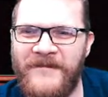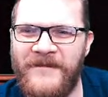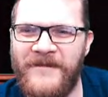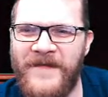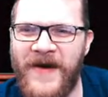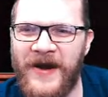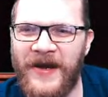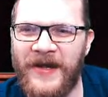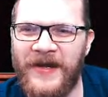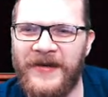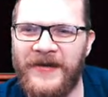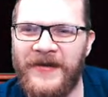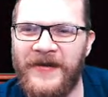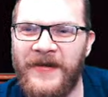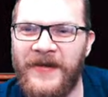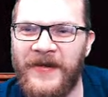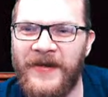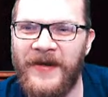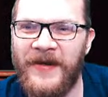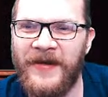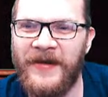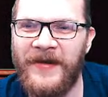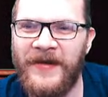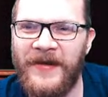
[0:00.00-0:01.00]
fuck it.
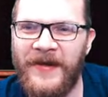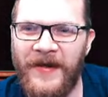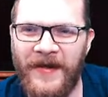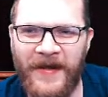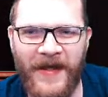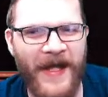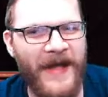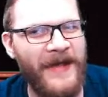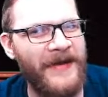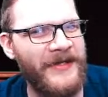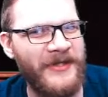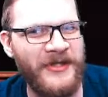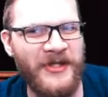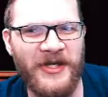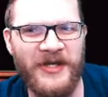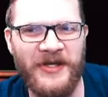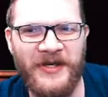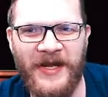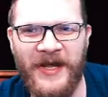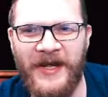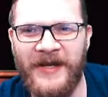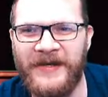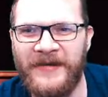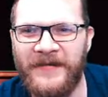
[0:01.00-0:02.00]
Had a
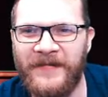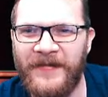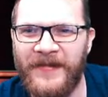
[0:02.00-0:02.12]
shit day